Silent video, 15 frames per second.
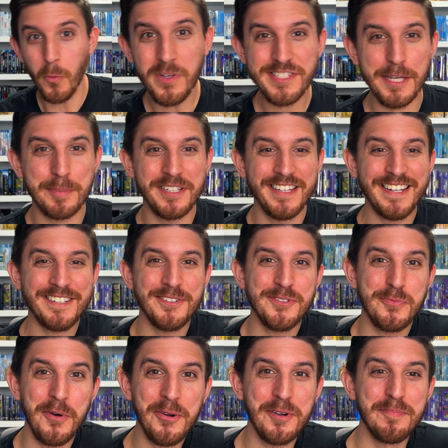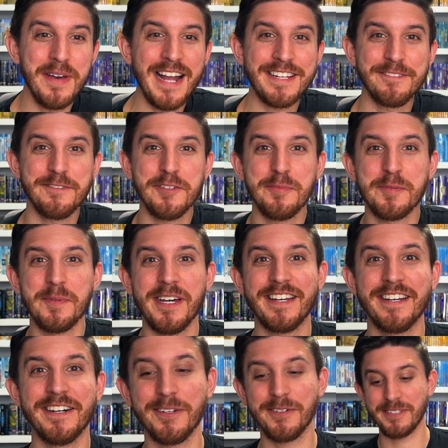What's up, collectors? Welcome back to Films by
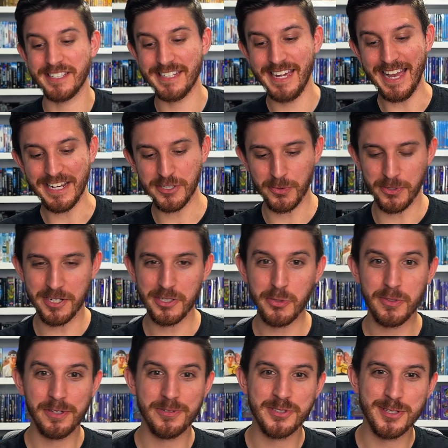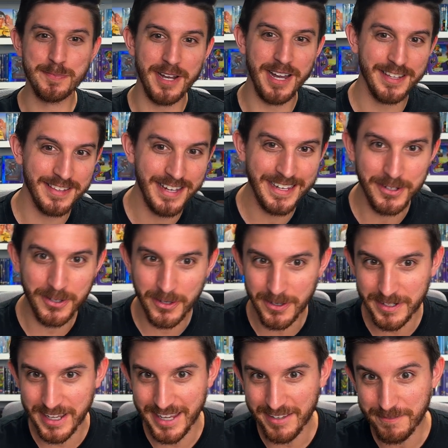Color. Today, I just wanted to do a little spotlight
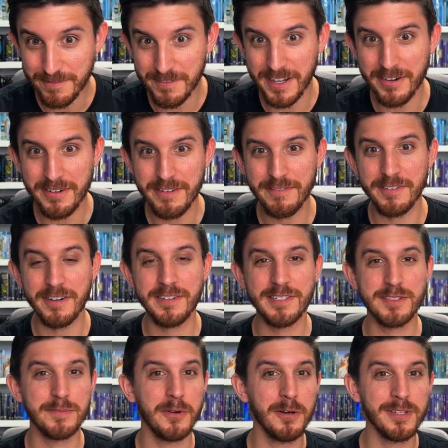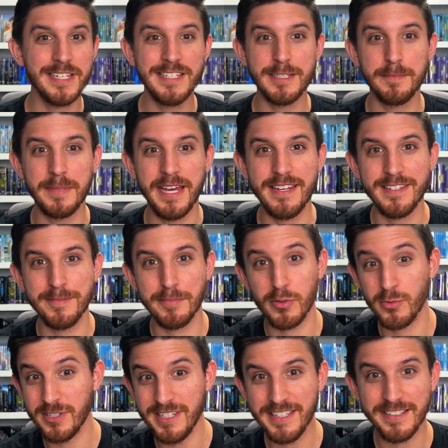on a very, very small independent
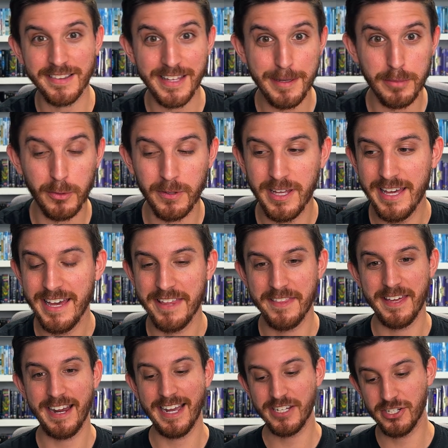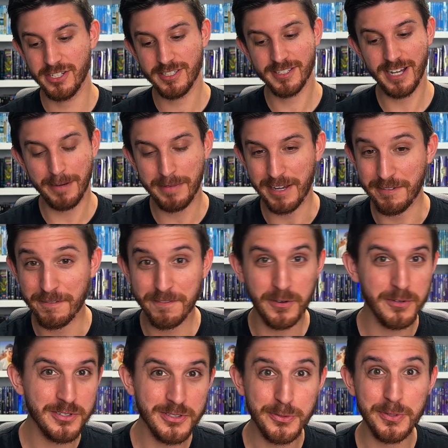boutique label that I just got my
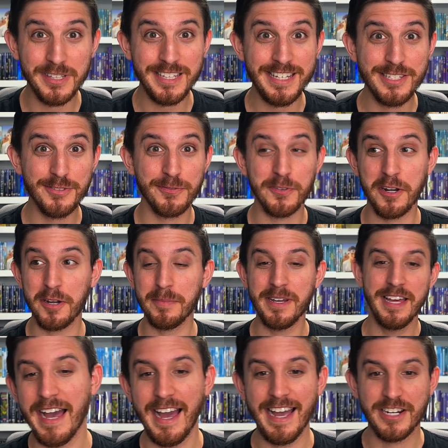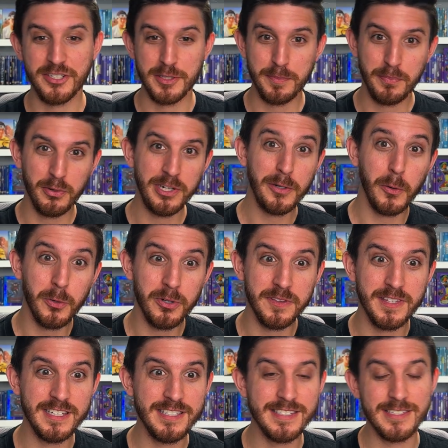first release from. I actually
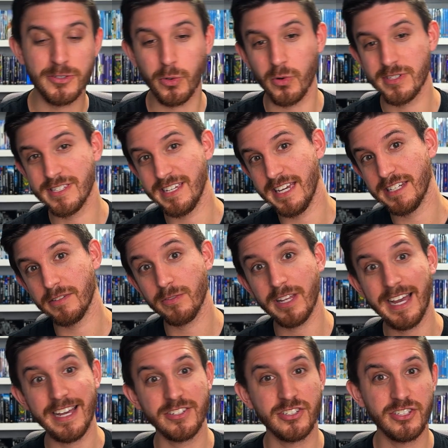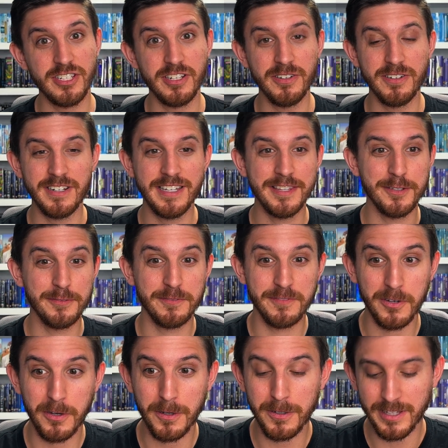pre-ordered this towards the end of last year in the
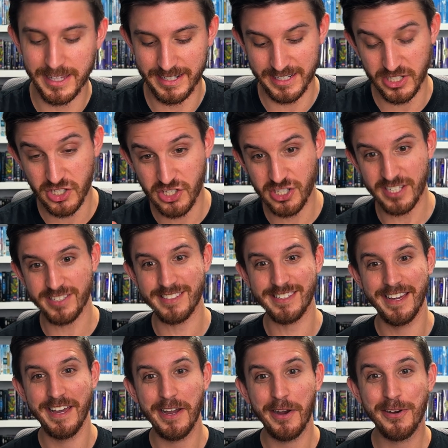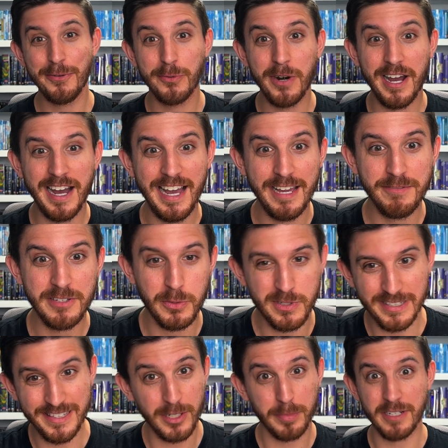fall, and it just arrived. There
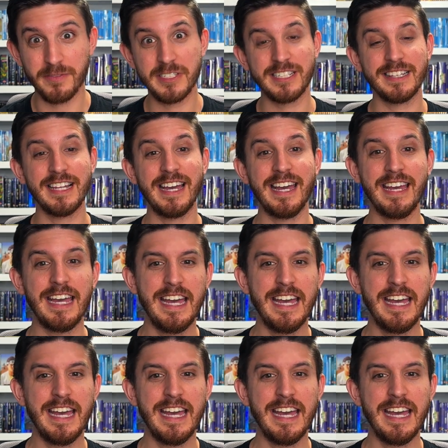was a little bit of a delay,